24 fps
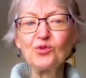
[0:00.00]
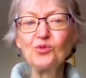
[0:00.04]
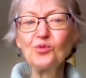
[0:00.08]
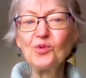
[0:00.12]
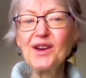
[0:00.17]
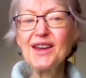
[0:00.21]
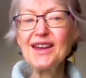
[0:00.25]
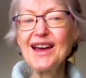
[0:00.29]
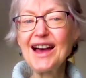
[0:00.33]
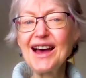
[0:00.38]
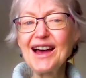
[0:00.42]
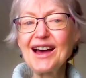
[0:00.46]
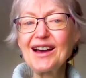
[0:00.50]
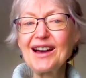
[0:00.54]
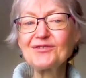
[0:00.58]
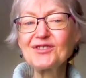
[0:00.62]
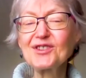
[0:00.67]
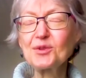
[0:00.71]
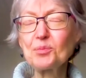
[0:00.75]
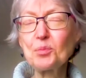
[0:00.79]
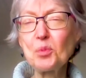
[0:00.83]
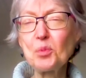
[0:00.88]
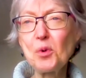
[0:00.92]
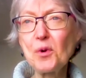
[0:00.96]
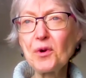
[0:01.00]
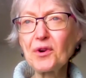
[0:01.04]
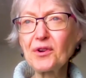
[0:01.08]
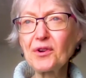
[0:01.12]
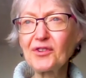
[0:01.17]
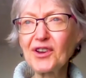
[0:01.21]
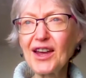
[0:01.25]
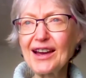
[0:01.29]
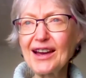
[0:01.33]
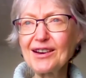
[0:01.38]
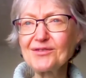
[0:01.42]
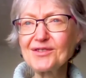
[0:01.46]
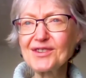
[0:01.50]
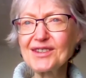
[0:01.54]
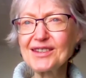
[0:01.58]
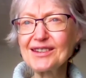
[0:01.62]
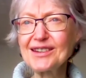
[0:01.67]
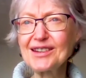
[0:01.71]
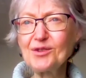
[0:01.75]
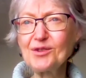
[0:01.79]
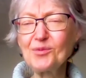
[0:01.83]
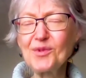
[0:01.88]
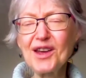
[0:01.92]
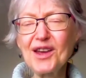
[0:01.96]
We have supportive
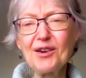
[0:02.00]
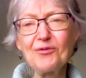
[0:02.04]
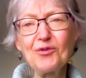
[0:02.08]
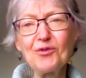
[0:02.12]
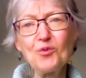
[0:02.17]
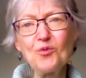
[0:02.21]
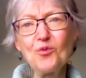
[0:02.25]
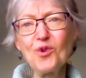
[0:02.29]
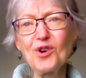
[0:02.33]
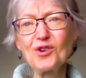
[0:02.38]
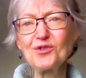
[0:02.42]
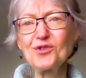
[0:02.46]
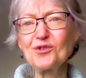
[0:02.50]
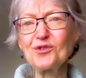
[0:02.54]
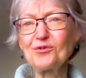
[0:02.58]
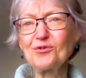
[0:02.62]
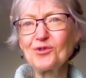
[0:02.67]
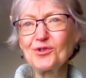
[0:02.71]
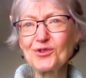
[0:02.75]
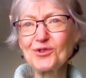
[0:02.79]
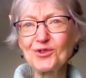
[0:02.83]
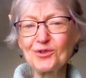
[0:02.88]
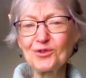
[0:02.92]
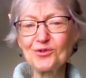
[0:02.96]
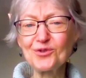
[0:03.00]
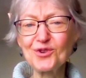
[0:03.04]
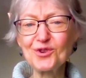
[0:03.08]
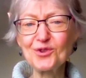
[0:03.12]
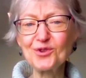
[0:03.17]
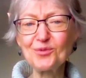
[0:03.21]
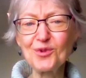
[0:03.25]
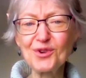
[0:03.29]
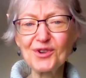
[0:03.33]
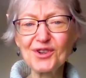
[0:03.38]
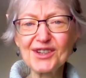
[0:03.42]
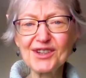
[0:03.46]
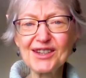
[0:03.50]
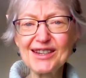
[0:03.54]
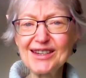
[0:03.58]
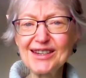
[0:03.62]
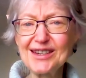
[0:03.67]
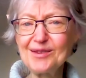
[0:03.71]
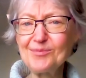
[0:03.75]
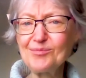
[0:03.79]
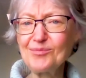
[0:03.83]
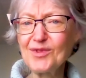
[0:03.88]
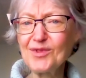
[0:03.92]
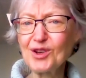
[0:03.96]
counseling. We have a wonderful social work
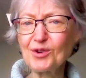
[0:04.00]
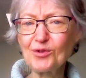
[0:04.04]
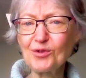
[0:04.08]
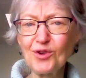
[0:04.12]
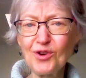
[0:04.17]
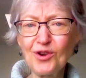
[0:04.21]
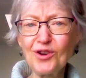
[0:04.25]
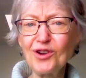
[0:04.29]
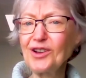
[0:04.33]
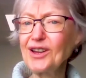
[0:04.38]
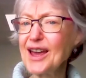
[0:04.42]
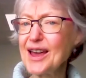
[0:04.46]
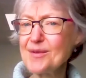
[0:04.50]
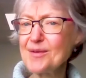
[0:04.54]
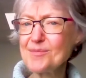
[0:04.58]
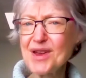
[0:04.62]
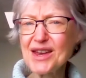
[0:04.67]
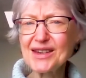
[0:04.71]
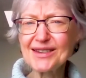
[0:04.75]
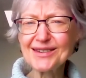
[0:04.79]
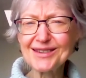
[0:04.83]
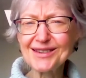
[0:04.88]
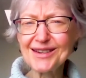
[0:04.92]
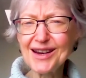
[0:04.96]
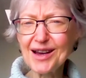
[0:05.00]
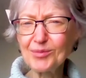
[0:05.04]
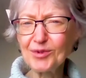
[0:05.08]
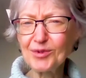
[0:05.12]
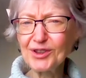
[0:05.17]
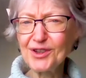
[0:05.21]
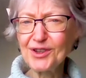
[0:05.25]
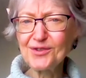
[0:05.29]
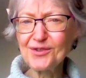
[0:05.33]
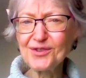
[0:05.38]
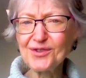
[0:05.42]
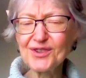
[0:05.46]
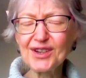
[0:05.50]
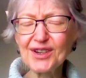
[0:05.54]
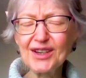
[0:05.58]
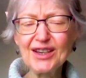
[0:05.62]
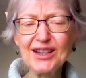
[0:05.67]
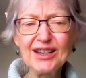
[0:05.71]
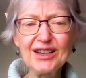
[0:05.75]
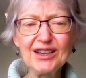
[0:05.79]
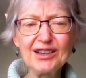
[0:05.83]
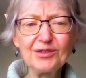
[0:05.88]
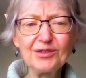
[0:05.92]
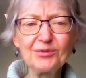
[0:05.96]
team. They're all MSWs.
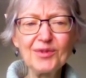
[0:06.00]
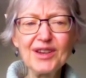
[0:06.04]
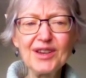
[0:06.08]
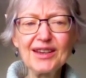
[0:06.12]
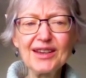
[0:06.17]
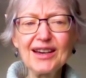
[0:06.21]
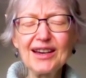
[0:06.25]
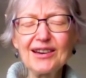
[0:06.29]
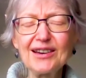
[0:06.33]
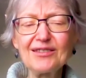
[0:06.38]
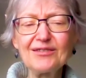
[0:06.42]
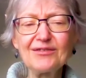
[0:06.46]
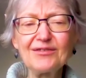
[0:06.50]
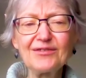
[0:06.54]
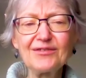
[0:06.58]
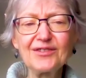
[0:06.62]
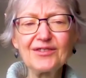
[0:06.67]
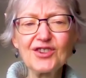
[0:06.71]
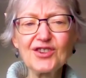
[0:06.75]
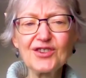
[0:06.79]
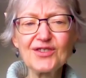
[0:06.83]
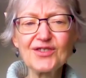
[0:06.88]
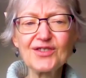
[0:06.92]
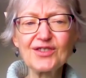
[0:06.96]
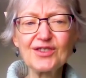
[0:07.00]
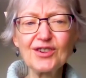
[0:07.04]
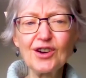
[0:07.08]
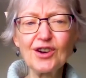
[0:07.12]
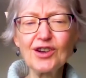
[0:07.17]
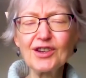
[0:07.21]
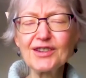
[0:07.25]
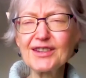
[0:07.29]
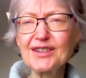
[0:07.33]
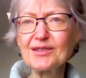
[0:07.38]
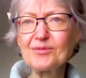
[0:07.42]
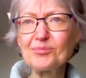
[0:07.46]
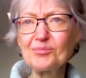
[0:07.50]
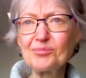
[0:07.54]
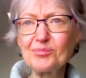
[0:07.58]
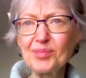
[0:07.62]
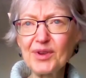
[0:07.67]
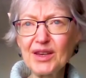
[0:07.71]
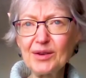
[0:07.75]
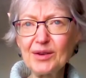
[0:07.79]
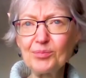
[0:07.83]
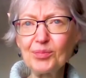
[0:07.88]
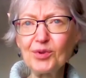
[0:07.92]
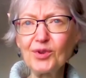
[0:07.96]
We have just awesome
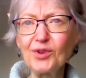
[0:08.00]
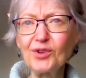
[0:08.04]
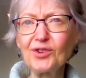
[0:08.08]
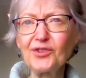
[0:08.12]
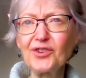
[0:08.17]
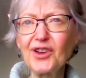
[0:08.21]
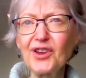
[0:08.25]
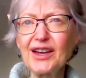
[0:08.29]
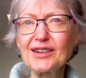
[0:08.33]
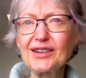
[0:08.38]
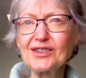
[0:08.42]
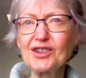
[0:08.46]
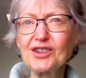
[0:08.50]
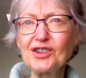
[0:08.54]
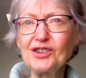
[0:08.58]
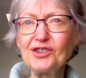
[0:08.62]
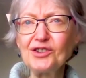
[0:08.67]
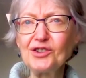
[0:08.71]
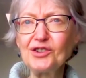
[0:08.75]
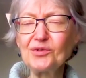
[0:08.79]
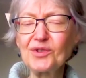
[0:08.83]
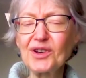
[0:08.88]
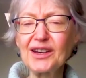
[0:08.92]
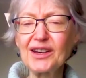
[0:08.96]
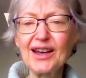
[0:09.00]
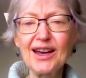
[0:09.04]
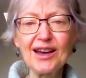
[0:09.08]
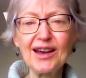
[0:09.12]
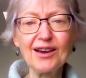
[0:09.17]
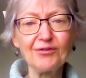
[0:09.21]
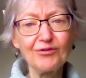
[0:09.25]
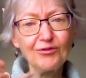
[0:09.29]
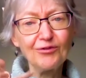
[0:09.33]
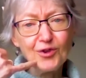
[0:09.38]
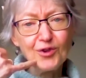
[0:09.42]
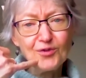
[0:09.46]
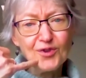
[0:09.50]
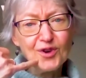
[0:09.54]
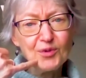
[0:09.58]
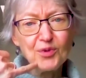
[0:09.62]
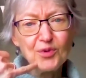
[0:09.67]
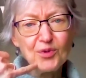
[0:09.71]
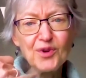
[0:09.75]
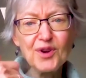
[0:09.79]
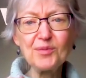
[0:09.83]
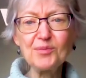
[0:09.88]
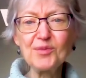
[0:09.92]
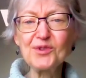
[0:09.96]
people that you can have phone
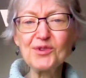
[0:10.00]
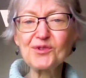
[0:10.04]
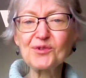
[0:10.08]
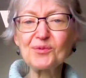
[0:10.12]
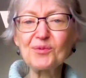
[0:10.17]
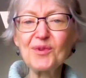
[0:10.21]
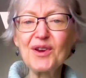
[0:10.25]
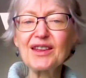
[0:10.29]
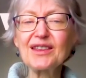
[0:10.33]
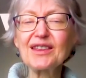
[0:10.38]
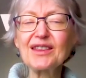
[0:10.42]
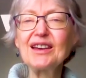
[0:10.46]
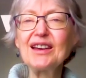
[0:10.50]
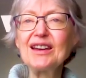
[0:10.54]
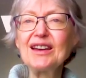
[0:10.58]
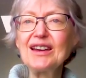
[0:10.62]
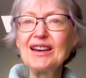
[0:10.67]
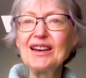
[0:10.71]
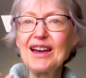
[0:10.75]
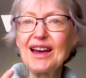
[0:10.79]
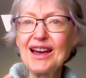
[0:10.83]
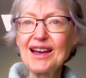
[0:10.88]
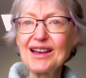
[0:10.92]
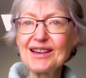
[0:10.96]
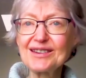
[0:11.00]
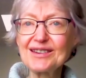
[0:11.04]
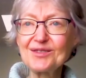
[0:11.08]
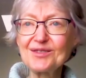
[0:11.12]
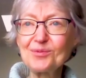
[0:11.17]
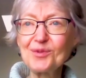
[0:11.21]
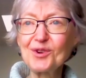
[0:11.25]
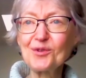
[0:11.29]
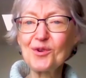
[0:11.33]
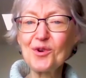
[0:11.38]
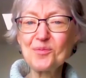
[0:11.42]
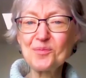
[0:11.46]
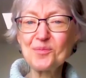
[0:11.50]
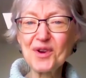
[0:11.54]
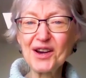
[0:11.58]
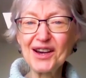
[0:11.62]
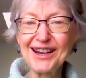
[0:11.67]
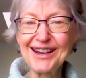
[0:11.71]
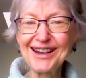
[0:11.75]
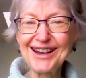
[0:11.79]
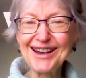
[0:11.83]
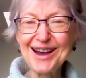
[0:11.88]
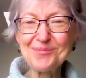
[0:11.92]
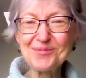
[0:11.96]
appointments with. As we're
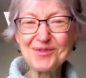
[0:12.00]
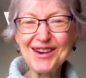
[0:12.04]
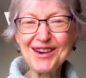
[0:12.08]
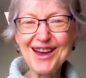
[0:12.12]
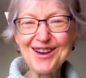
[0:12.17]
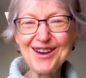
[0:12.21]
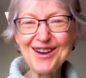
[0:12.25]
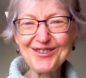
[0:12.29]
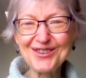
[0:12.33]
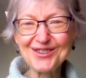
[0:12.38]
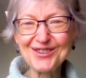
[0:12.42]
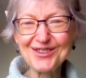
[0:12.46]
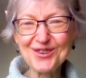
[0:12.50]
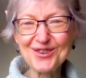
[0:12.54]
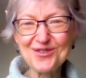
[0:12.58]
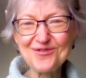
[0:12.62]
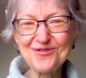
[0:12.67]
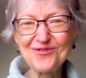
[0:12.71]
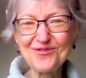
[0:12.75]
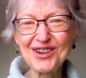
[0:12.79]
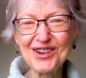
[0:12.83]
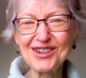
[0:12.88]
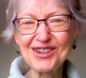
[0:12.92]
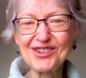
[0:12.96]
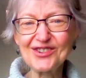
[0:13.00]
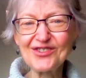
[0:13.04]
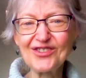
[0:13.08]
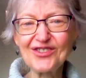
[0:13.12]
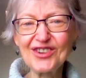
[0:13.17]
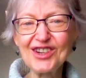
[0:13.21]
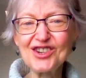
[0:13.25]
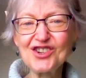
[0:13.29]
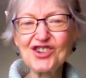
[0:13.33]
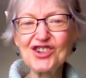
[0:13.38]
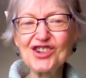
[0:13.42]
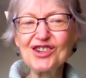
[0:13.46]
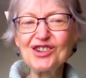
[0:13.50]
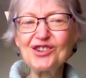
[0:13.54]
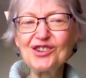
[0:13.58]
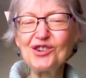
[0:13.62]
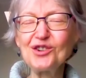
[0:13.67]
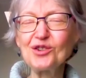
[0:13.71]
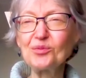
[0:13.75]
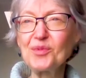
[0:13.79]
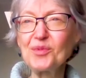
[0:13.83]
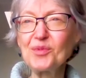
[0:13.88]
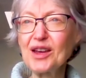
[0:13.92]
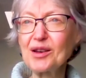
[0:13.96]
opening up now, as COVID is finishing,
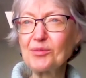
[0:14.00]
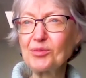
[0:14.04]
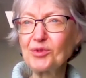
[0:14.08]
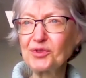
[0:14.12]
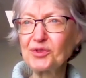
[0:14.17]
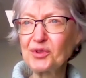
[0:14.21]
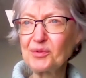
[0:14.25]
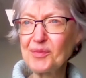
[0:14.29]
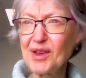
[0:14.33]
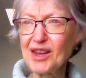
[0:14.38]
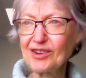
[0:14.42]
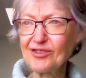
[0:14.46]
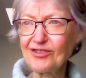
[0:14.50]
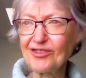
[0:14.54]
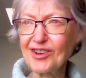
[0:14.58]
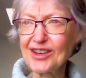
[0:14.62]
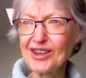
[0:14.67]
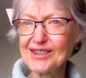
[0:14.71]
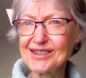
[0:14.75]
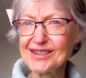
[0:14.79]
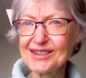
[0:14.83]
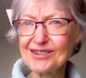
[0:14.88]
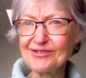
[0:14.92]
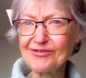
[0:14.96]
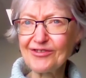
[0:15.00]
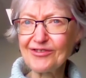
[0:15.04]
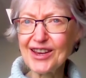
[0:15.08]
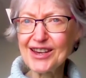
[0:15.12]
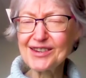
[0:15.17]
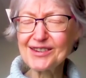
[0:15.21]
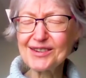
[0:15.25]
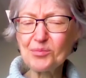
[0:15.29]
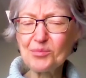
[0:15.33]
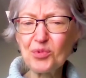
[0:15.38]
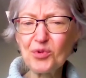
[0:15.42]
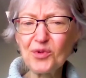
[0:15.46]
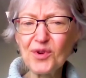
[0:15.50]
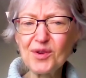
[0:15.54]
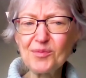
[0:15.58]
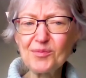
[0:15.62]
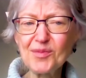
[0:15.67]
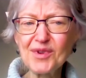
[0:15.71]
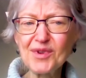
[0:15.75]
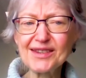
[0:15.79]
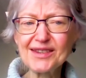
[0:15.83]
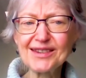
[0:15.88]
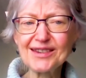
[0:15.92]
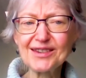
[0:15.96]
you'll be able to make face-to-face
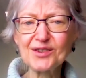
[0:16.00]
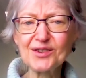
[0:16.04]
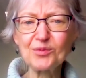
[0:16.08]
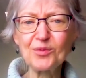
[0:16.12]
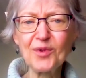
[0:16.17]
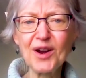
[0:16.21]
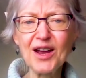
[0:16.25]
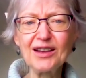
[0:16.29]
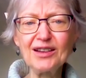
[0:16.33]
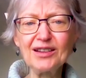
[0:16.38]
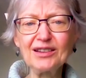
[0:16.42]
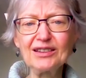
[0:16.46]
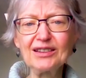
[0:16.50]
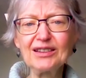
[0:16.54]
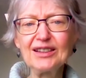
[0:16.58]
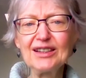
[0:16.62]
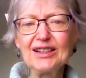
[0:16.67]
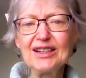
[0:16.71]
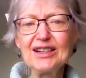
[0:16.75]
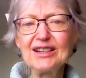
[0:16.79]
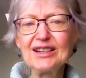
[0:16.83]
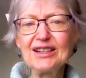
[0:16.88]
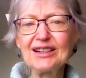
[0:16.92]
appointments as well.